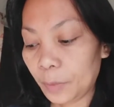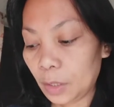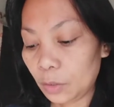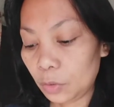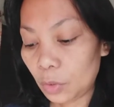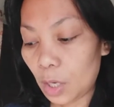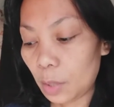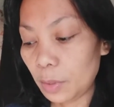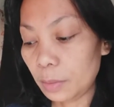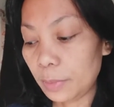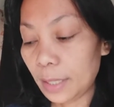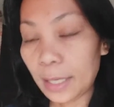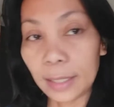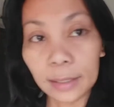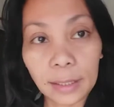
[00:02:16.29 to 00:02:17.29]
So I will be
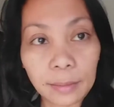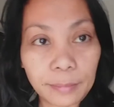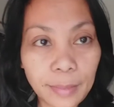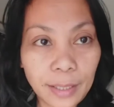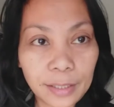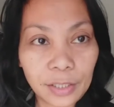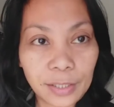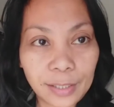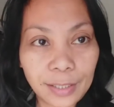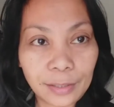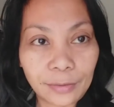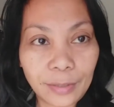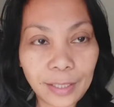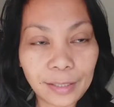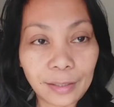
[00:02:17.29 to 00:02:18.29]
cutting my chicken
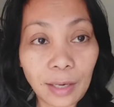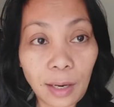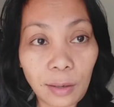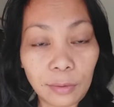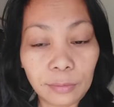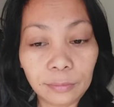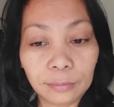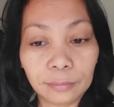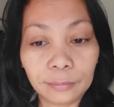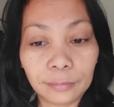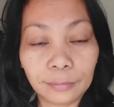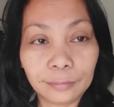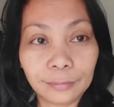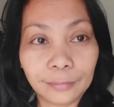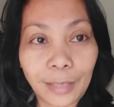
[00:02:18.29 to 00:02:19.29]
right now.
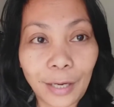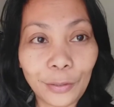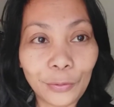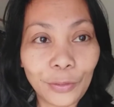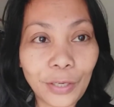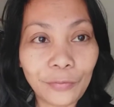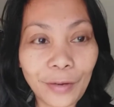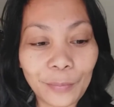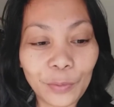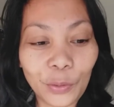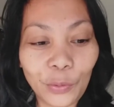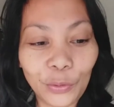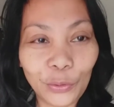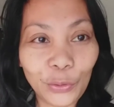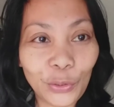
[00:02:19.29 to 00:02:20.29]
I don't know if I'm
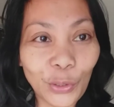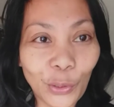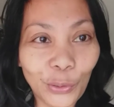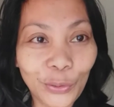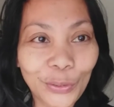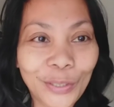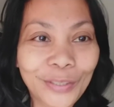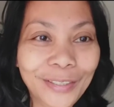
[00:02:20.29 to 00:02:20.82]
going to show you.